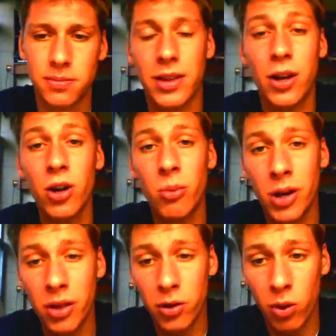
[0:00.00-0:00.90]
They couldn't
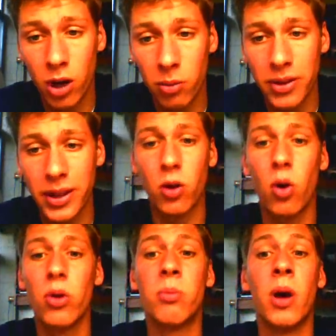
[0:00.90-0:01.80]
breathe underwater, but they could
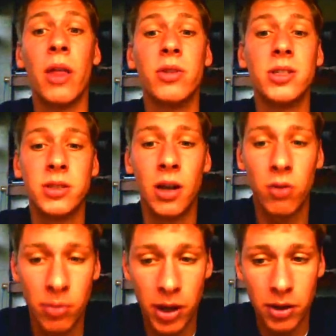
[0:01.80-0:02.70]
hold their breath for
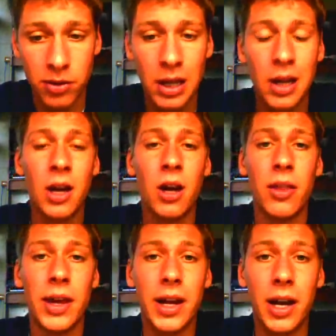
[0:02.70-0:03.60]
several minutes,
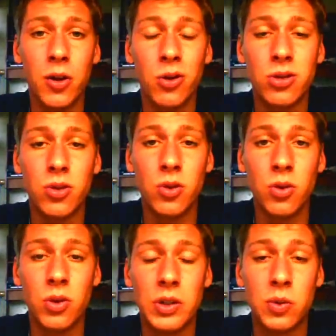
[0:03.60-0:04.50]
and they got used
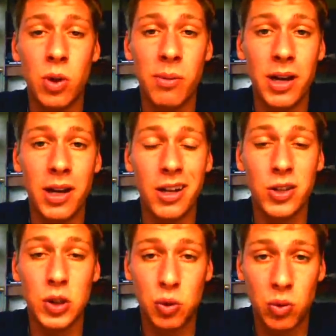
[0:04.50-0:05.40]
to swimming in
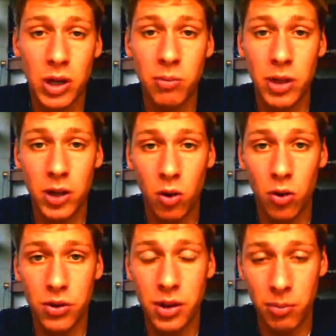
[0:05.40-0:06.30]
extremely
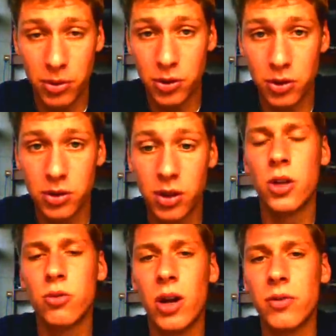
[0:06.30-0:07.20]
cold temperatures.
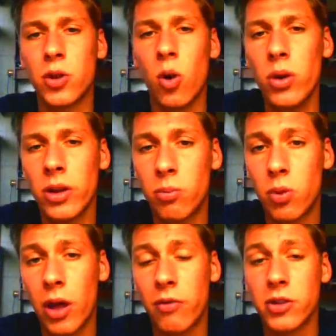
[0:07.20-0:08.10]
So after holding their
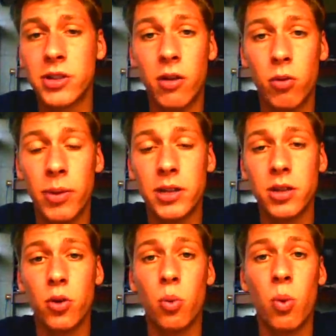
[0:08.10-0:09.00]
breath for several minutes
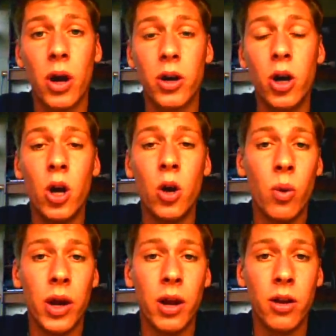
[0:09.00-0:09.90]
underwater,
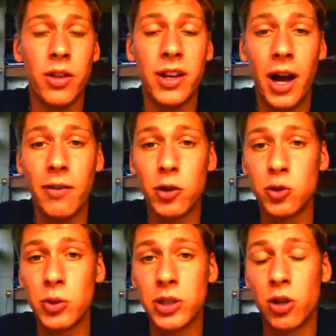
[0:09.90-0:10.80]
when the
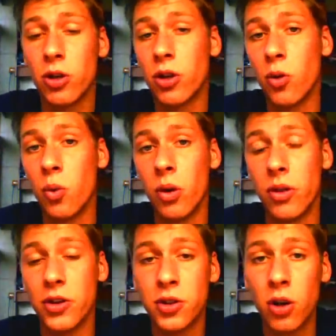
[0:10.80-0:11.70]
divers returned to
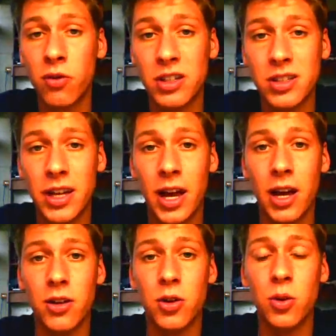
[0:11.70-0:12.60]
the surface, they
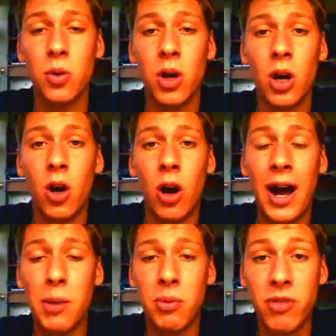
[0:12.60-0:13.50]
had to
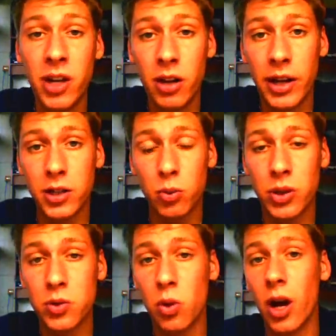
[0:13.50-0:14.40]
hyperventilate to
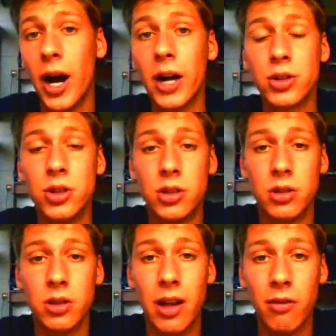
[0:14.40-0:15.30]
restore the
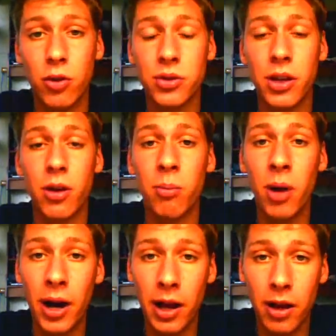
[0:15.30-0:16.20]
oxygen levels in their
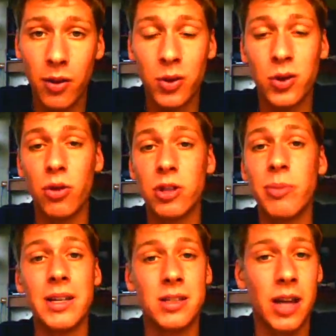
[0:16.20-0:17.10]
body, and they would do this
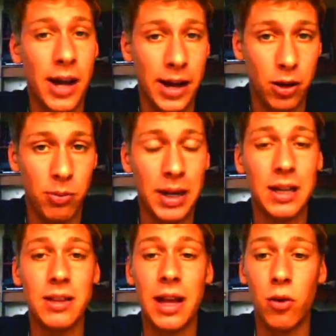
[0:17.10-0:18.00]
by sighing or
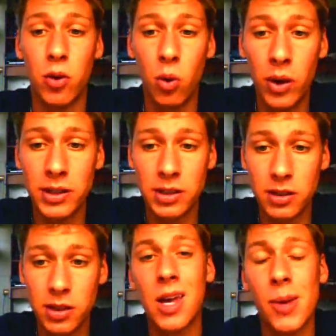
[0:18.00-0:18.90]
making loud
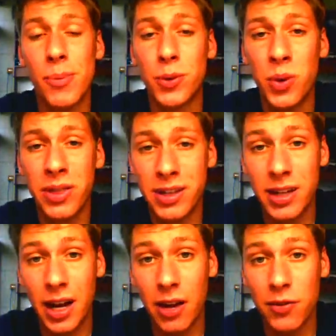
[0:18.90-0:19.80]
noises. In between the
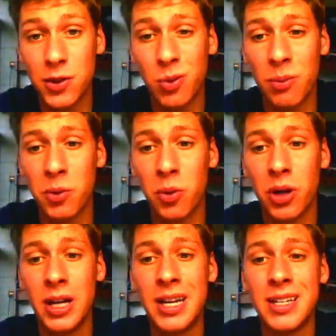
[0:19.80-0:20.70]
dives, the women
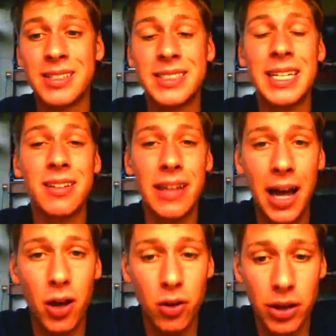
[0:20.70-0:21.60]
would sing
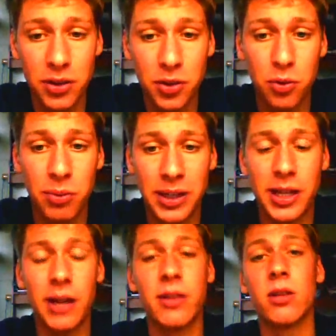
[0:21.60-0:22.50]
loudly to
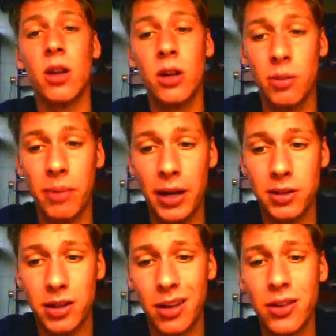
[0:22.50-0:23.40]
maintain their lung
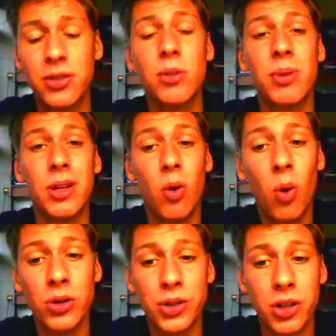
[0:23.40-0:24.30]
capacity, and this could be the
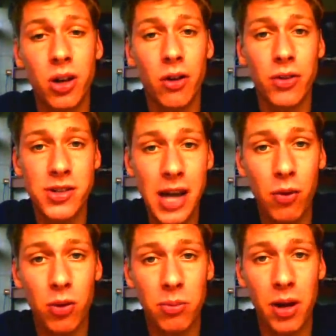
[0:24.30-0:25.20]
origin of the
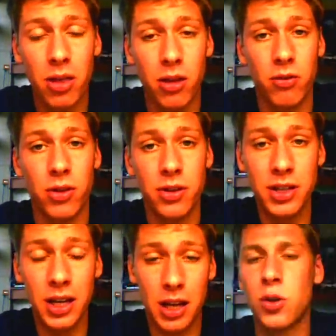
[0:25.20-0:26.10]
siren myth of the
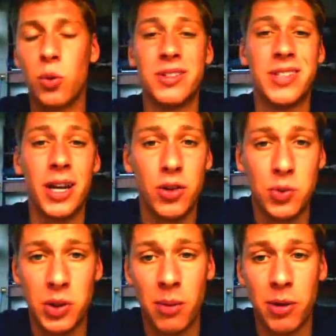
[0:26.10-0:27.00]
singing. So when
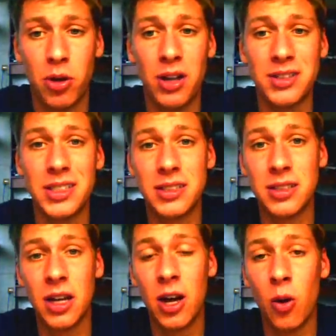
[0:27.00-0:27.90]
sailors would come across these